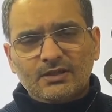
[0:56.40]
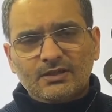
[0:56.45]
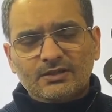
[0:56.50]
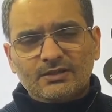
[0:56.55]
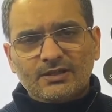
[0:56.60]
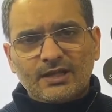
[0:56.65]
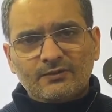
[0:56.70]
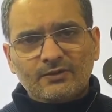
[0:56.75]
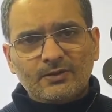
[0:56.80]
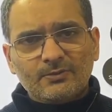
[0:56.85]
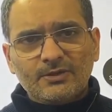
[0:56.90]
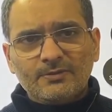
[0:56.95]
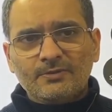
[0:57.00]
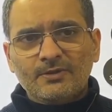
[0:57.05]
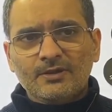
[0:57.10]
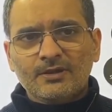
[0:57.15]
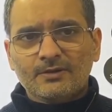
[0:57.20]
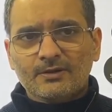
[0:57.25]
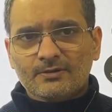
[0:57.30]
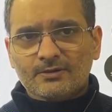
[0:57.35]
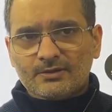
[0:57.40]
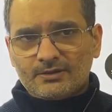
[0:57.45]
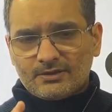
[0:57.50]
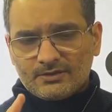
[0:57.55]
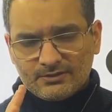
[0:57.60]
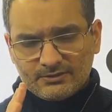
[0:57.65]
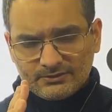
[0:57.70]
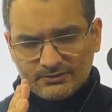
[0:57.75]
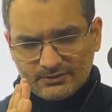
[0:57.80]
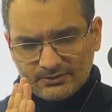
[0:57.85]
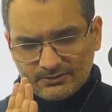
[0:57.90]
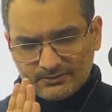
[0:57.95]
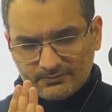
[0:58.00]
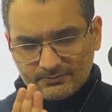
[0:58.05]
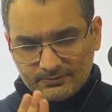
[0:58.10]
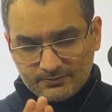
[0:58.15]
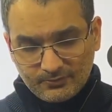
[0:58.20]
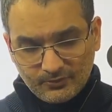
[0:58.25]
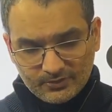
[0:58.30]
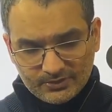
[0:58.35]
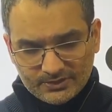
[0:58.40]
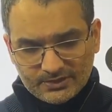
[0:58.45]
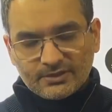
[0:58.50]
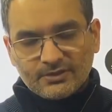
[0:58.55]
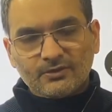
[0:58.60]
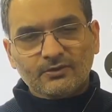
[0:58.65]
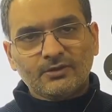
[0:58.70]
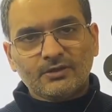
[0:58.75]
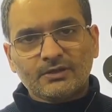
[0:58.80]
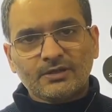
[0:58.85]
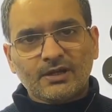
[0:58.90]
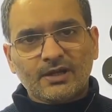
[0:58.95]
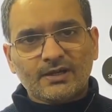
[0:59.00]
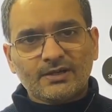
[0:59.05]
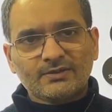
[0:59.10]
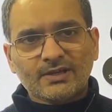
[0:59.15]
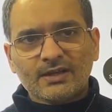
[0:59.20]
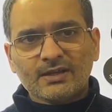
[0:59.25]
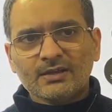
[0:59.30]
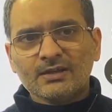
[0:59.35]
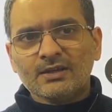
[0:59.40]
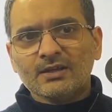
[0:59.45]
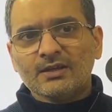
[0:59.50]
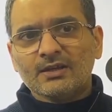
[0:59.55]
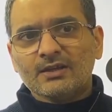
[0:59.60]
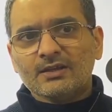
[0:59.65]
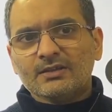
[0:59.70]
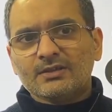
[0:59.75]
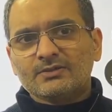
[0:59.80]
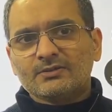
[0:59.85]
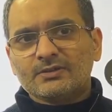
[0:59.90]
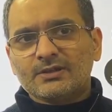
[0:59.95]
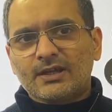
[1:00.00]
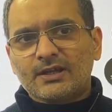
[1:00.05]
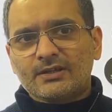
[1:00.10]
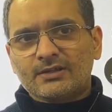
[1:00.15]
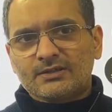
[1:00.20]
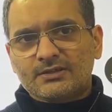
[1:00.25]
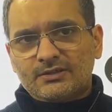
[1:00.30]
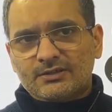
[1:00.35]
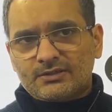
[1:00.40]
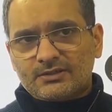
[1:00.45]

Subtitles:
that will be posted on our channel, so that